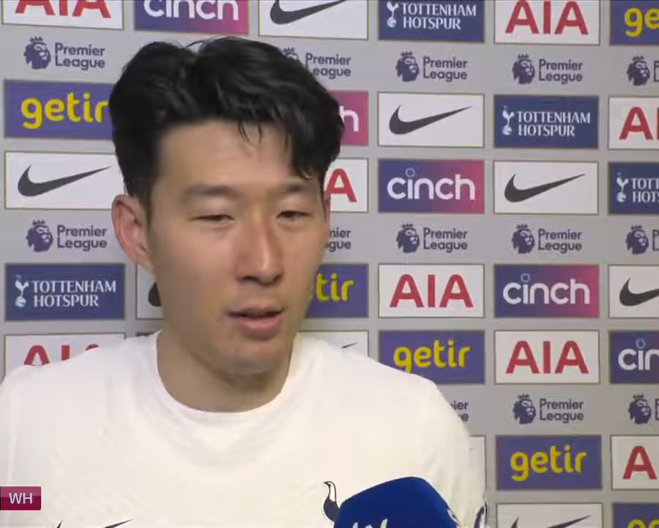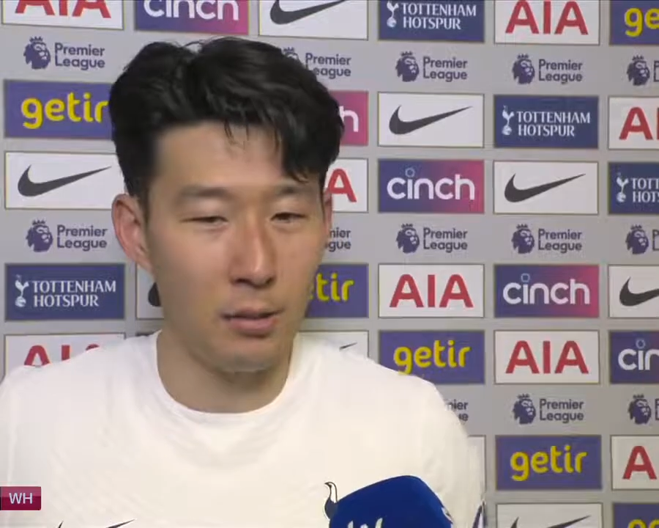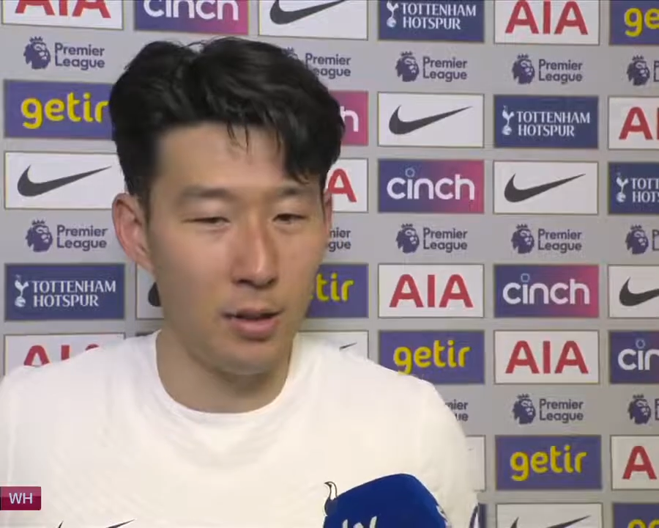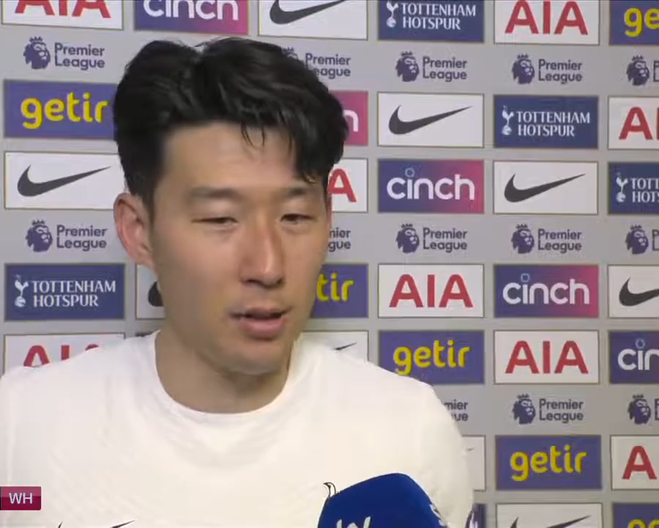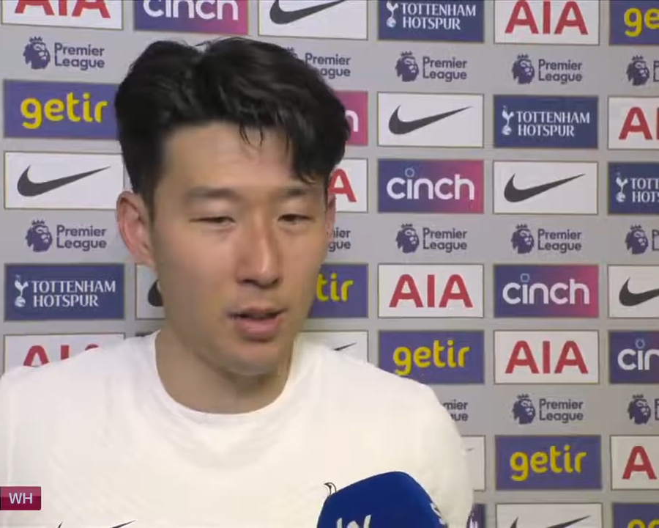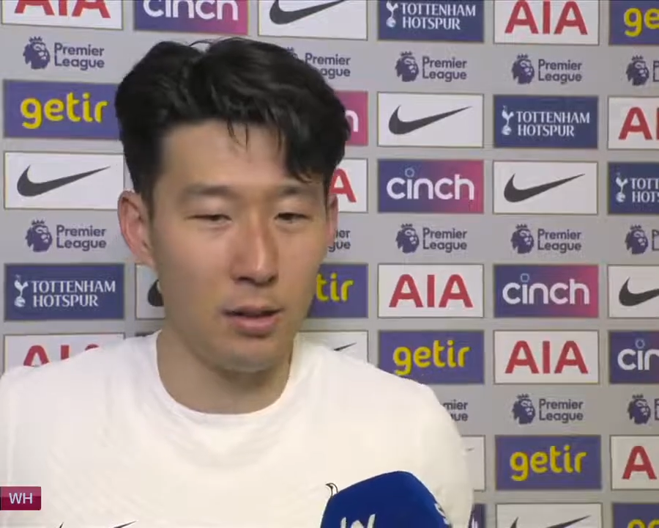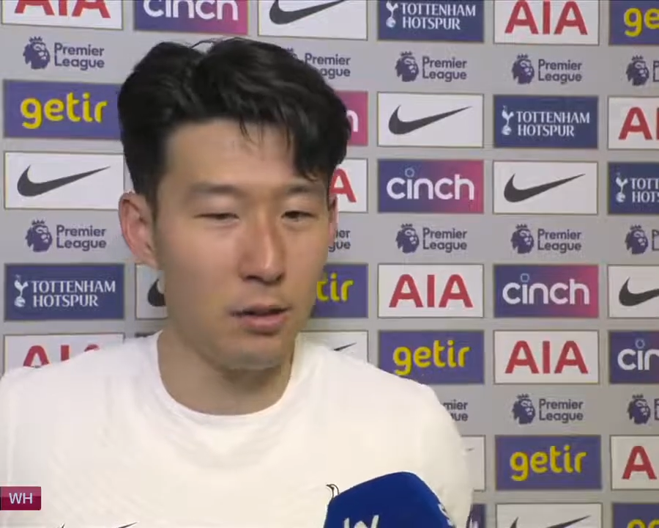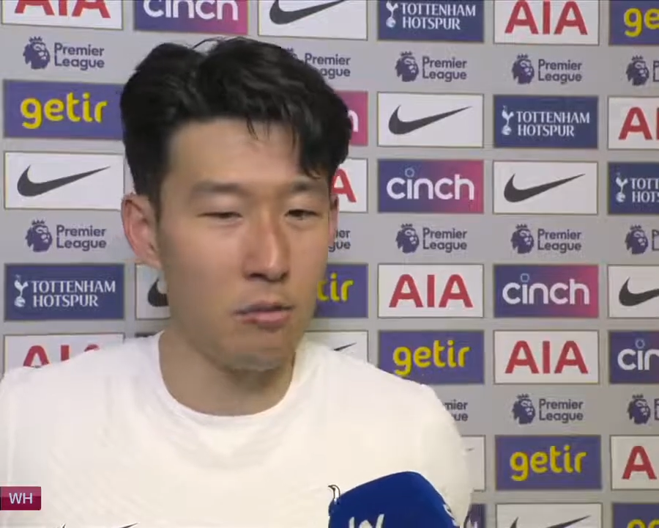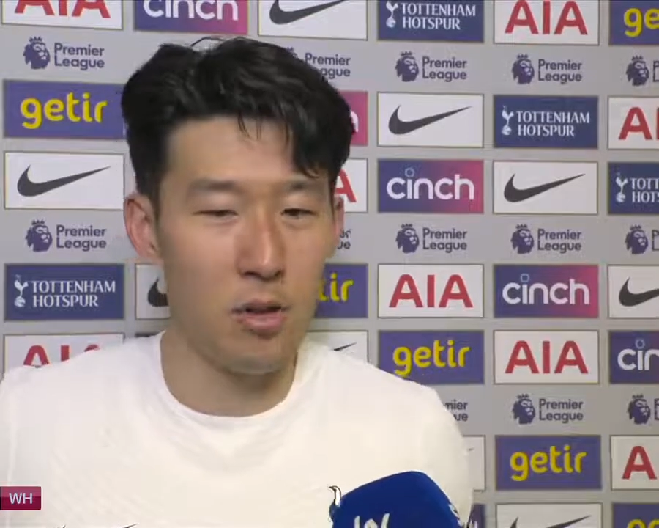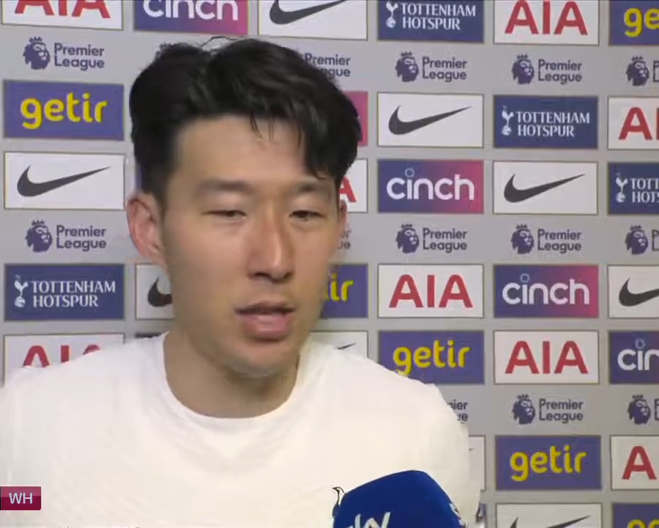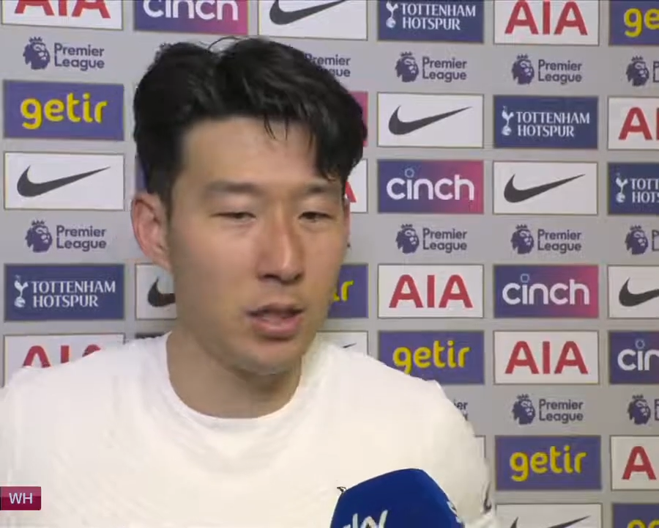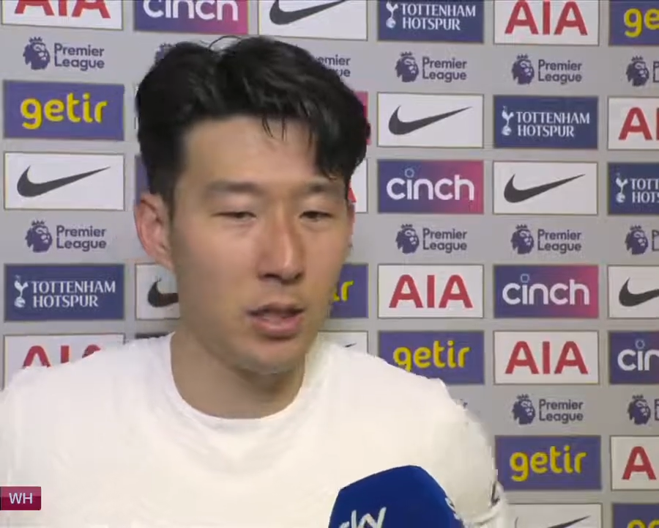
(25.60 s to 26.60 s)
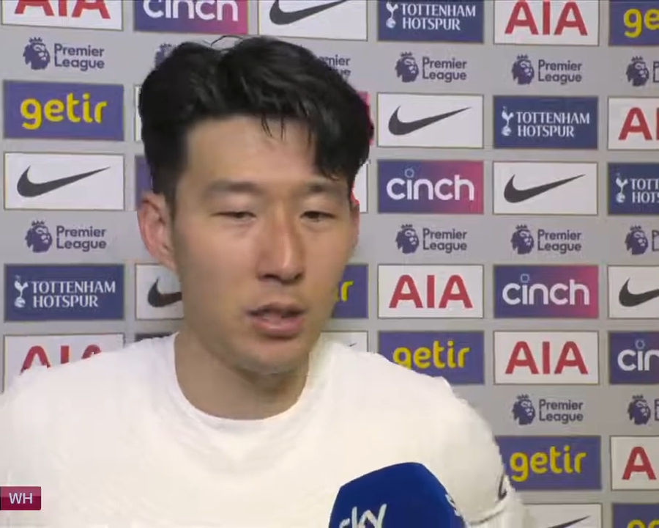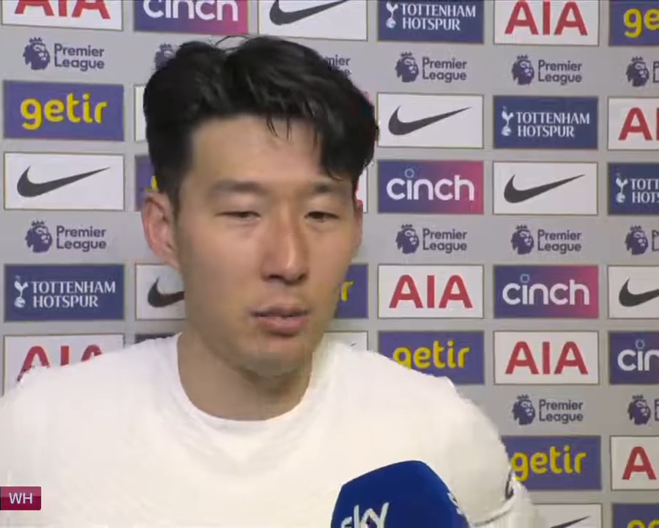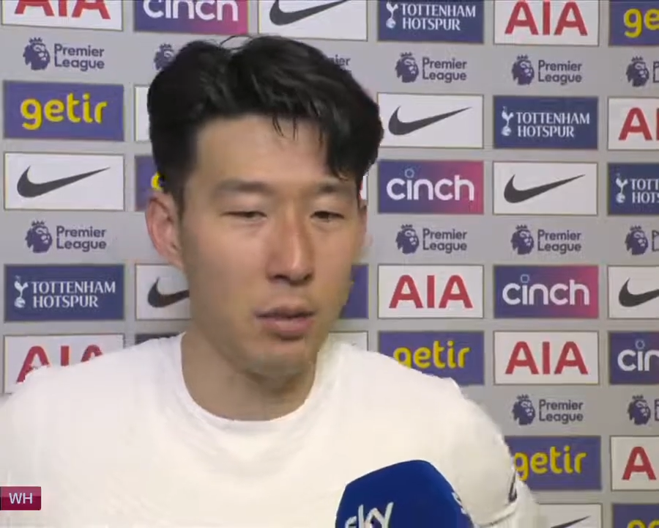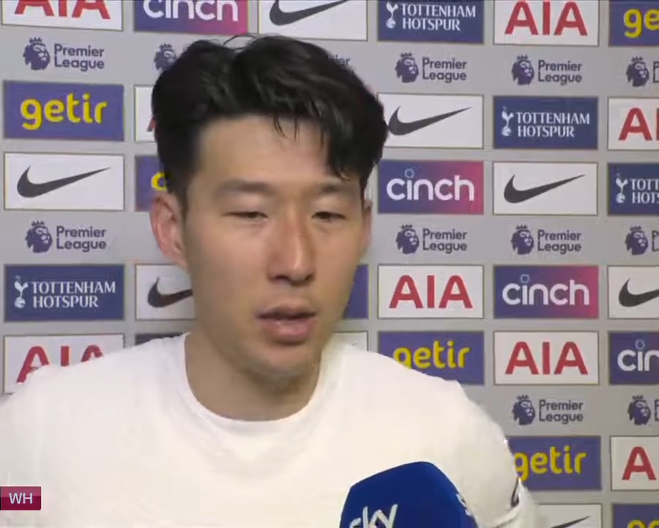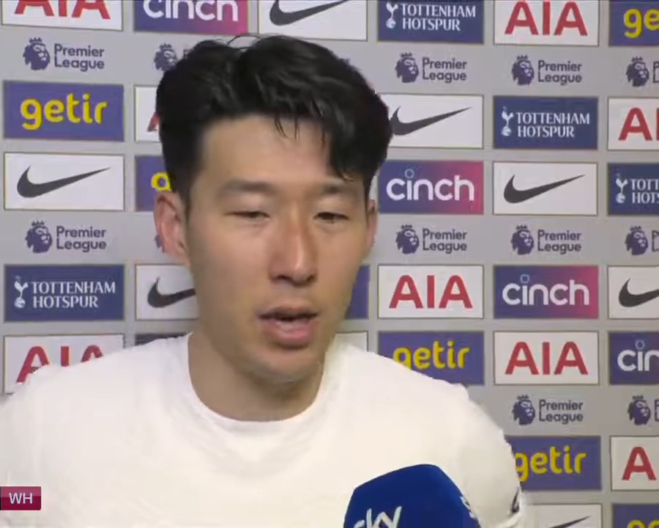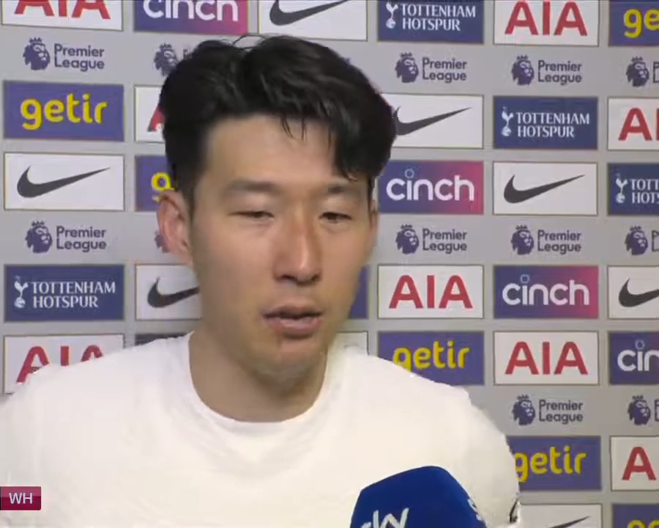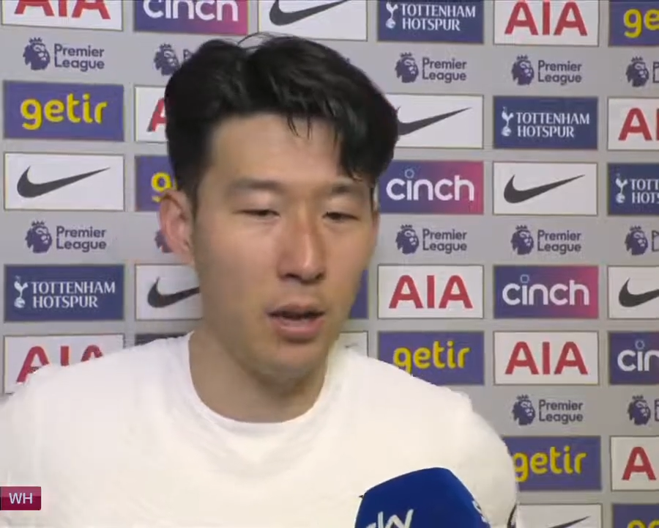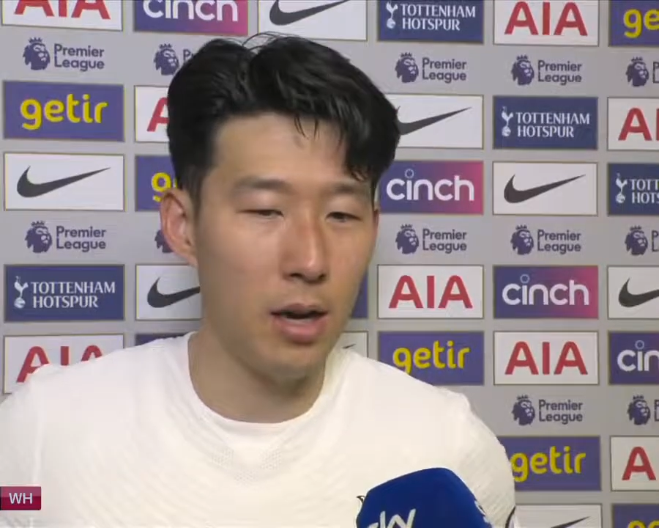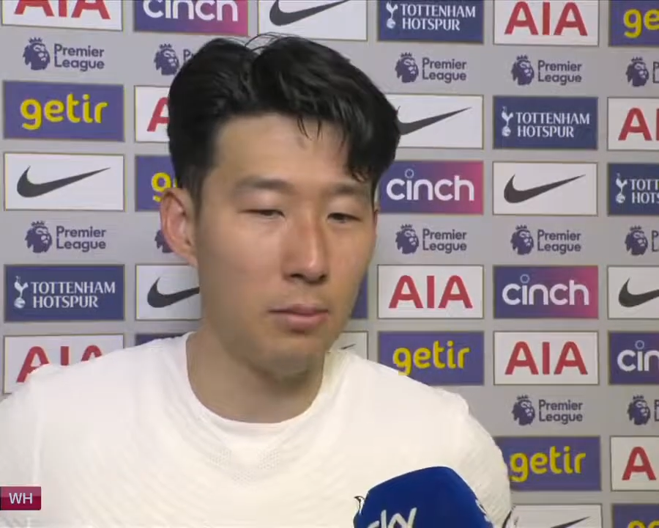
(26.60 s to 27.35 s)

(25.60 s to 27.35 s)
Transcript: I mean, so the relationship with Harry,